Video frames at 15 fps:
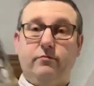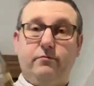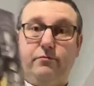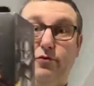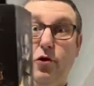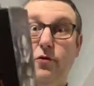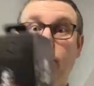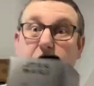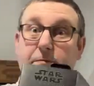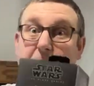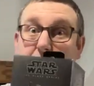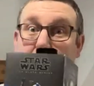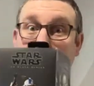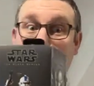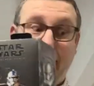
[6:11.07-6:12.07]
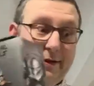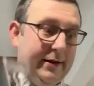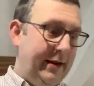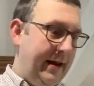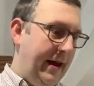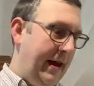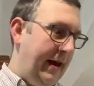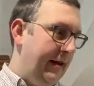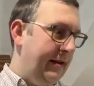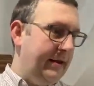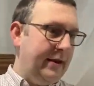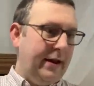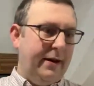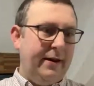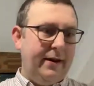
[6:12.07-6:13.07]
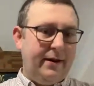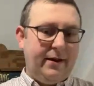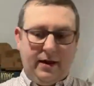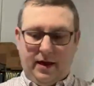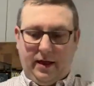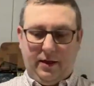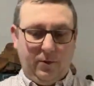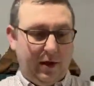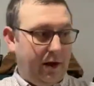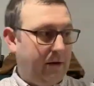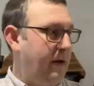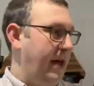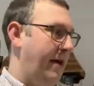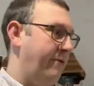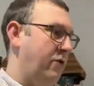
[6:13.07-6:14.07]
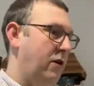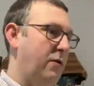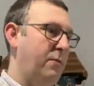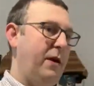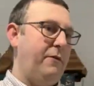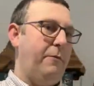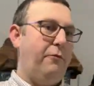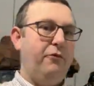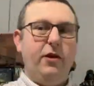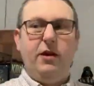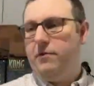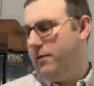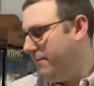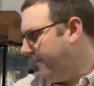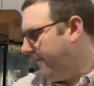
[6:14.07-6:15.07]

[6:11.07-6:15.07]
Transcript: Proven to be quite hard to get, and I will admit I've got a bit of a premium